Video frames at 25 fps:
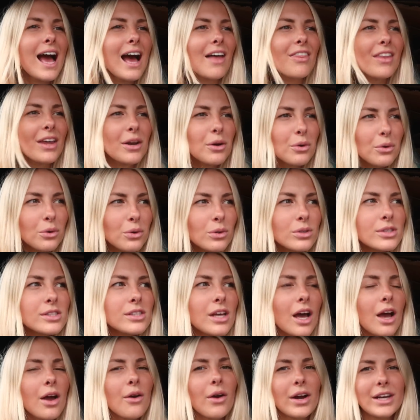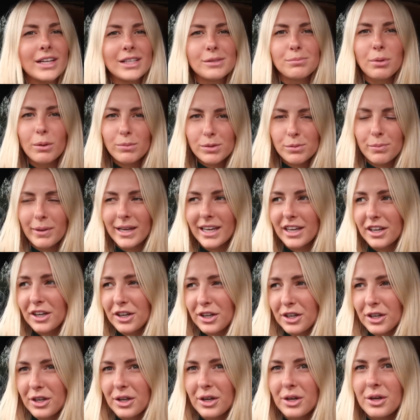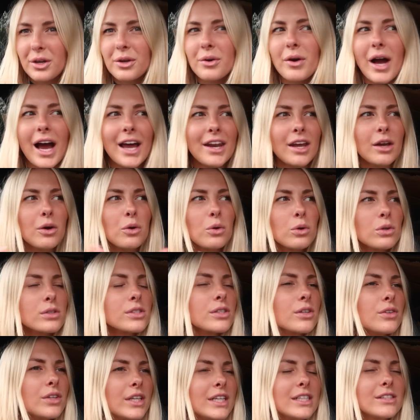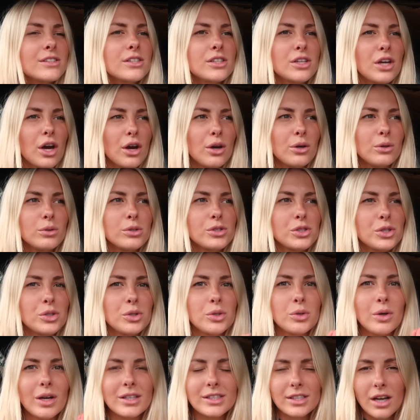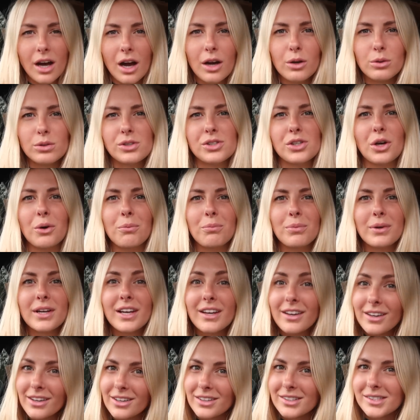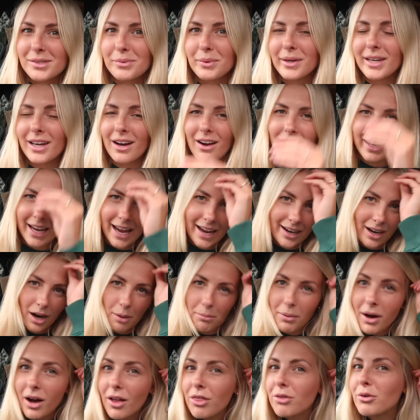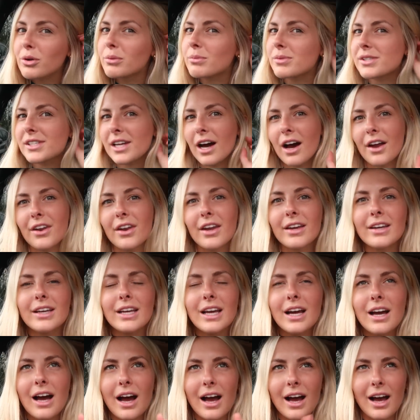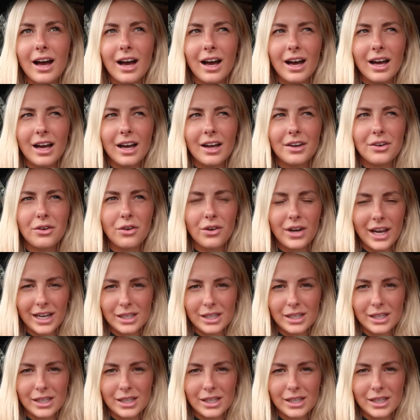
And then also I need to pop to B&Q, and I also need to go to a tile shop because we are getting our bathrooms done not